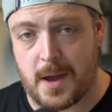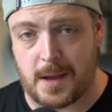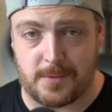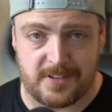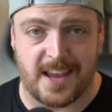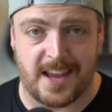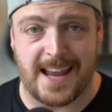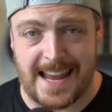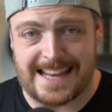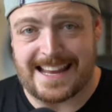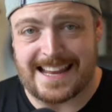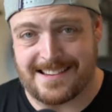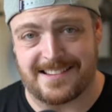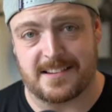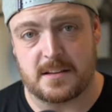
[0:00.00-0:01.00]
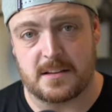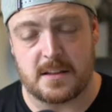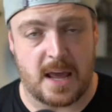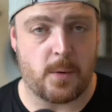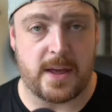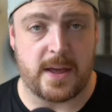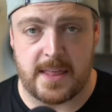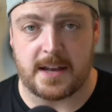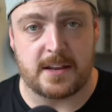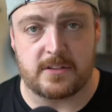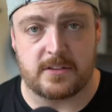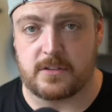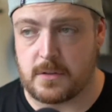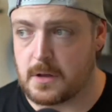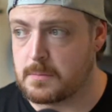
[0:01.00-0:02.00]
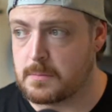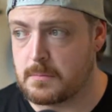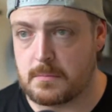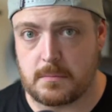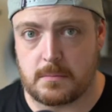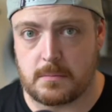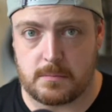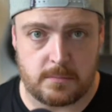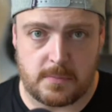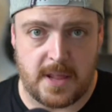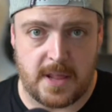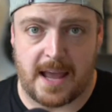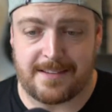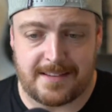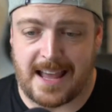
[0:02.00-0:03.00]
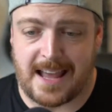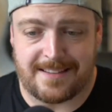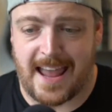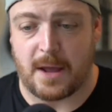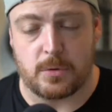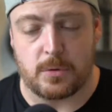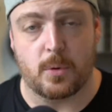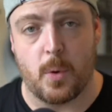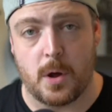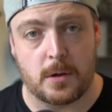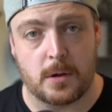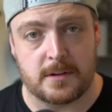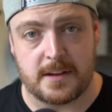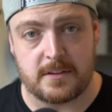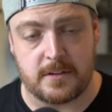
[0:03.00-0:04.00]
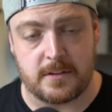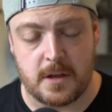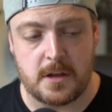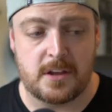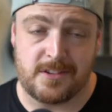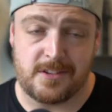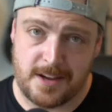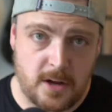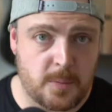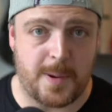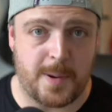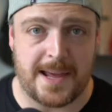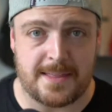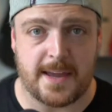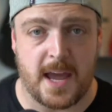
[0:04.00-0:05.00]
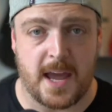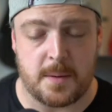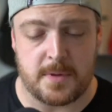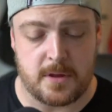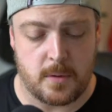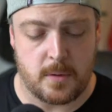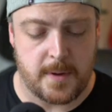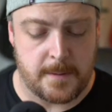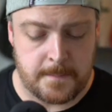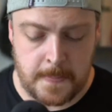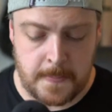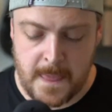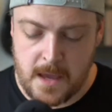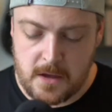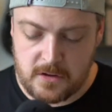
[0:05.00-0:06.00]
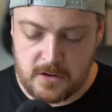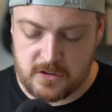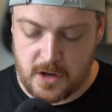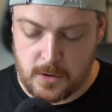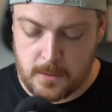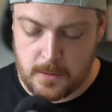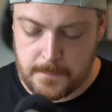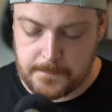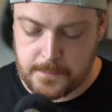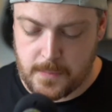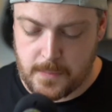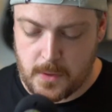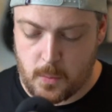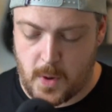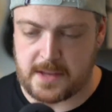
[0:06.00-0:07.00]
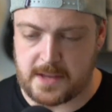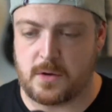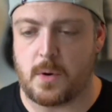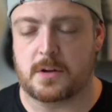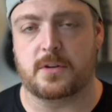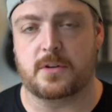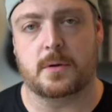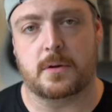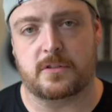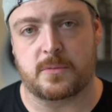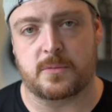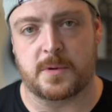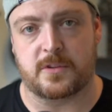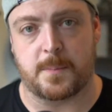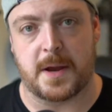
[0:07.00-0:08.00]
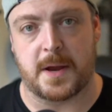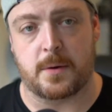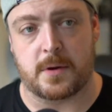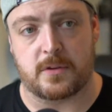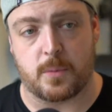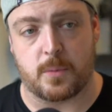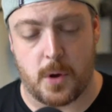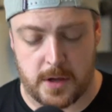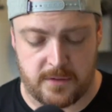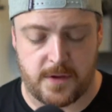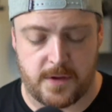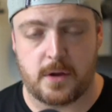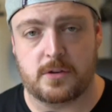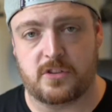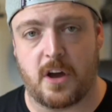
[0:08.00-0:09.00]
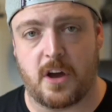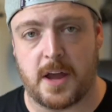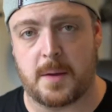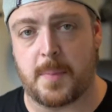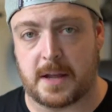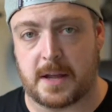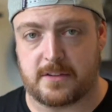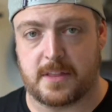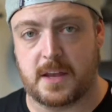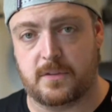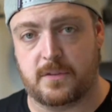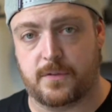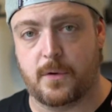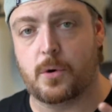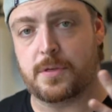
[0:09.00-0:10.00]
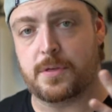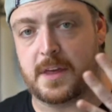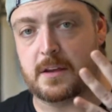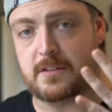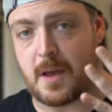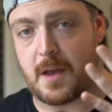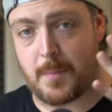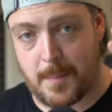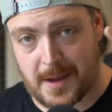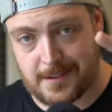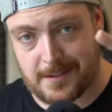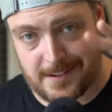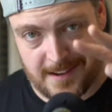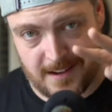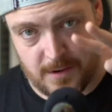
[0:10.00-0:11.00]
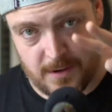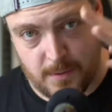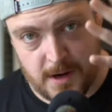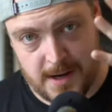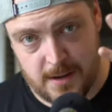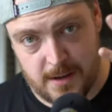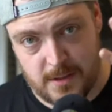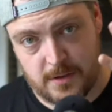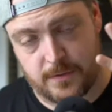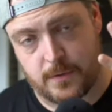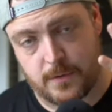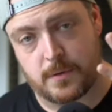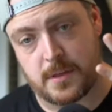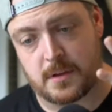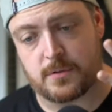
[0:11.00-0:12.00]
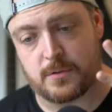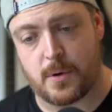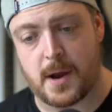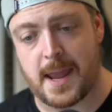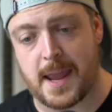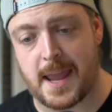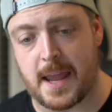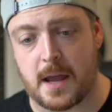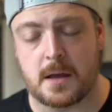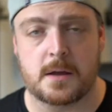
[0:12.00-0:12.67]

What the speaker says: just saying it is that way. That's how the world is. So you got to play the game a little bit. So when you are doing customer experience work, if you can tie it back to these 4 things that I'm about to tell you right now, these 4 things right here,